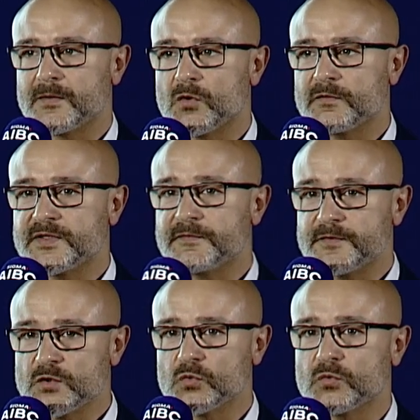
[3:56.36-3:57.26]
of the
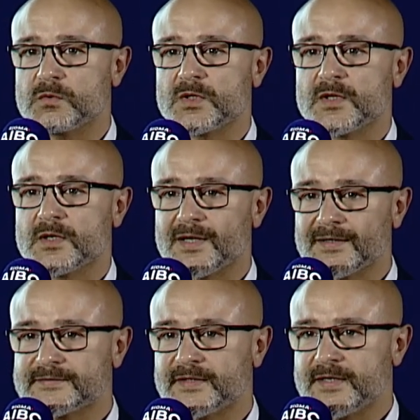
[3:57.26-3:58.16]
few
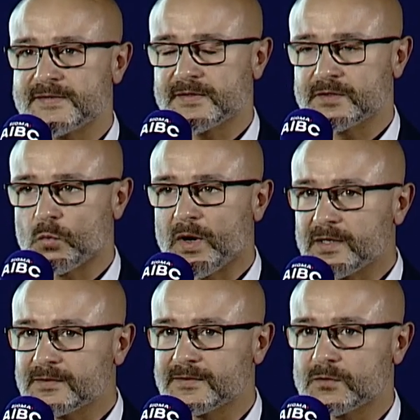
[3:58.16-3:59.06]
countries in the
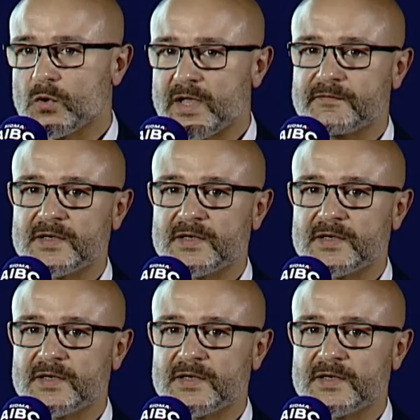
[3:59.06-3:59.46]
world who have